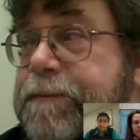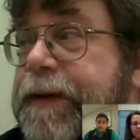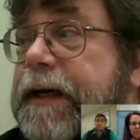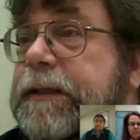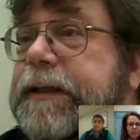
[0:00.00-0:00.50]

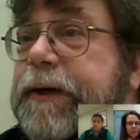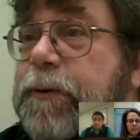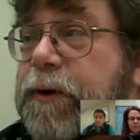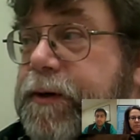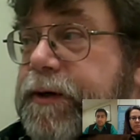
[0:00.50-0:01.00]
because in
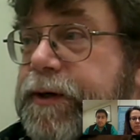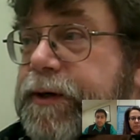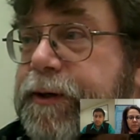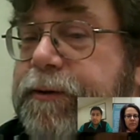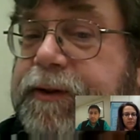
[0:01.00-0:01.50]
order
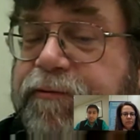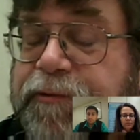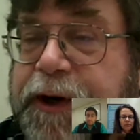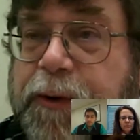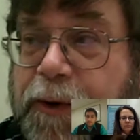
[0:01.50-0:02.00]
to
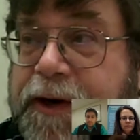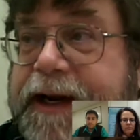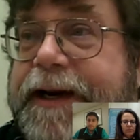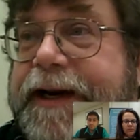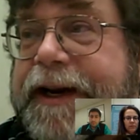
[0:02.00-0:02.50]
record
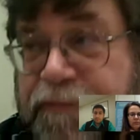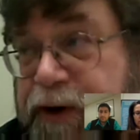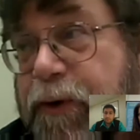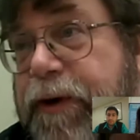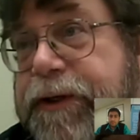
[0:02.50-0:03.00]
it, it
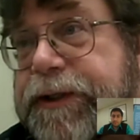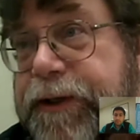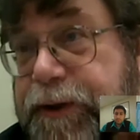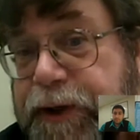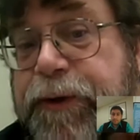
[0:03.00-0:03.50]
records
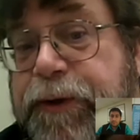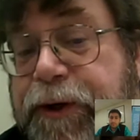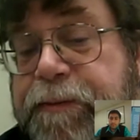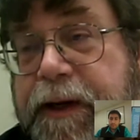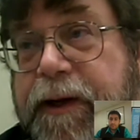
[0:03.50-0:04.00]
to YouTube,